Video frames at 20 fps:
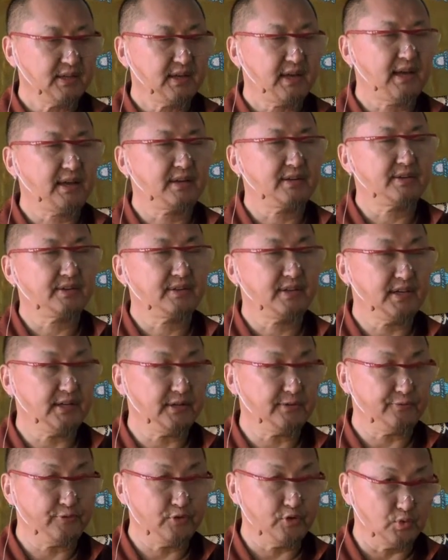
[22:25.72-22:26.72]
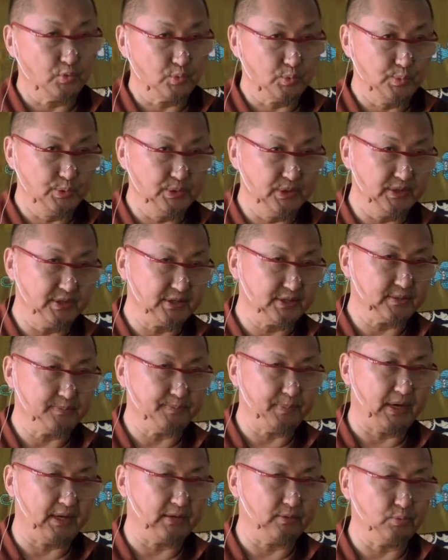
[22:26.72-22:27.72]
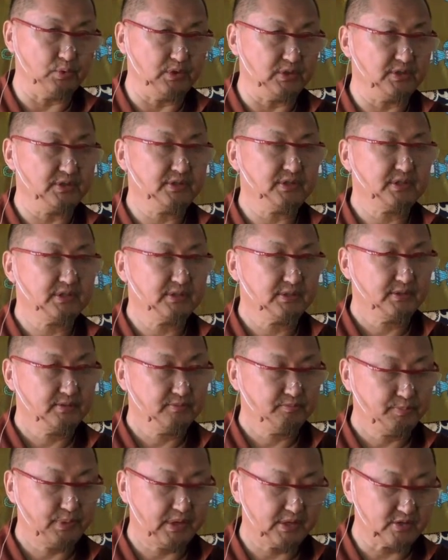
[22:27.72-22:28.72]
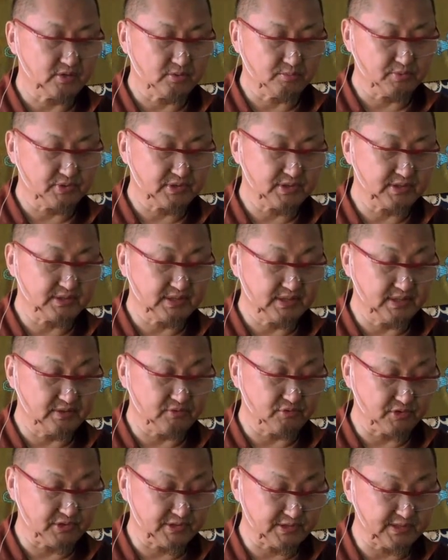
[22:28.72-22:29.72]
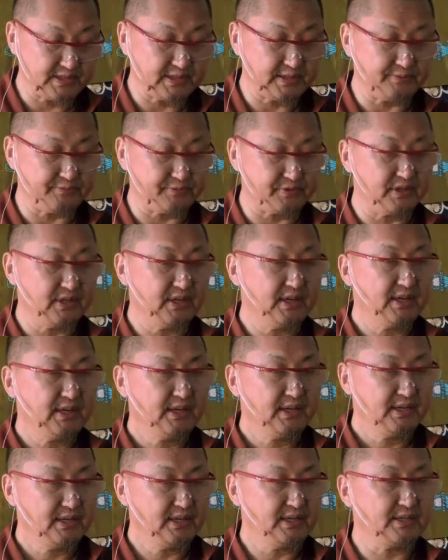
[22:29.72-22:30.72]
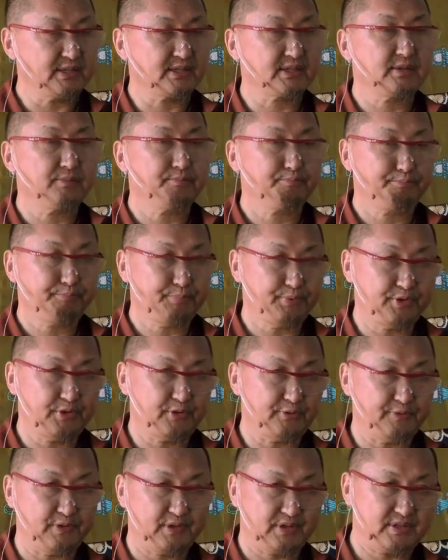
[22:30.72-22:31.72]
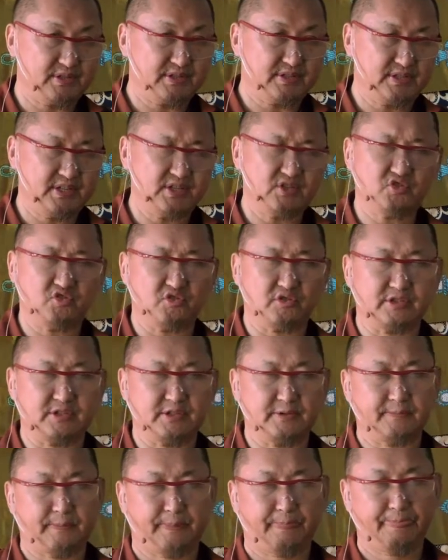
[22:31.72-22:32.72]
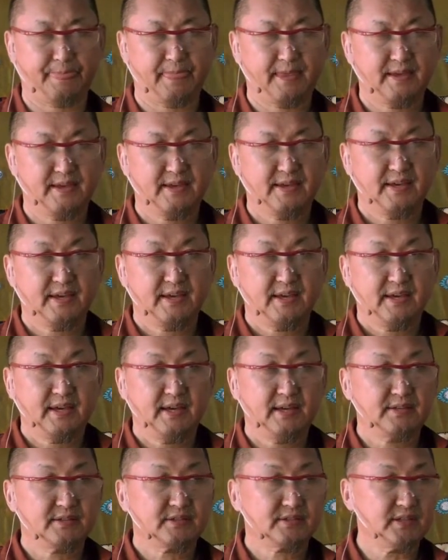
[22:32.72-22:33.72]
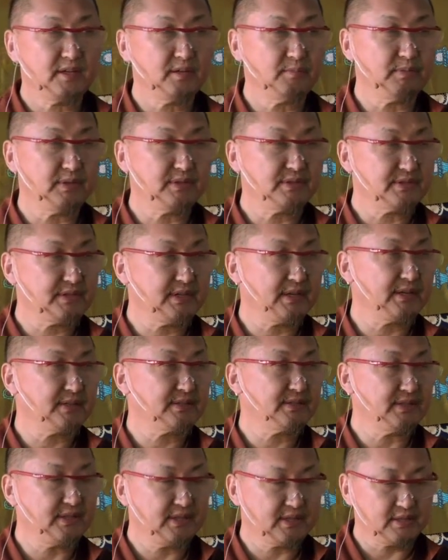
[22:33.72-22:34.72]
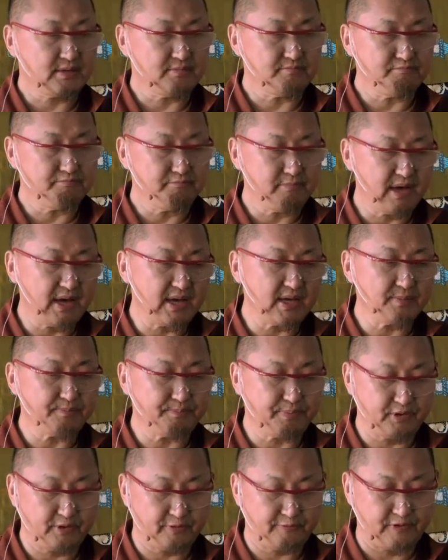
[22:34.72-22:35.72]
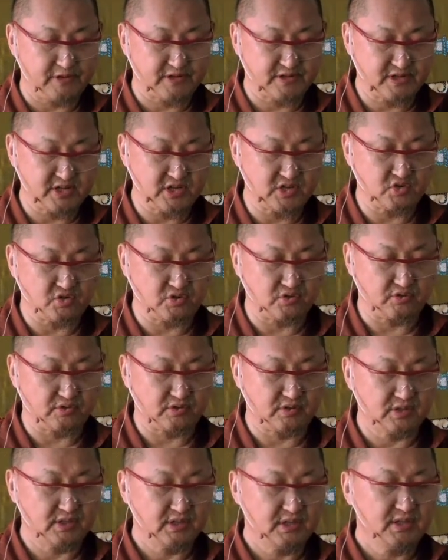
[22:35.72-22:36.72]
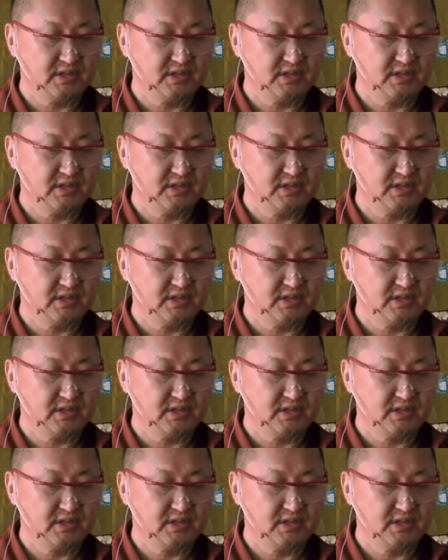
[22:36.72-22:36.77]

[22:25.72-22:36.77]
And therefore, word by word, Patrul Rinpoche, he received his perfect teachers. And someone says that my perfect teachers,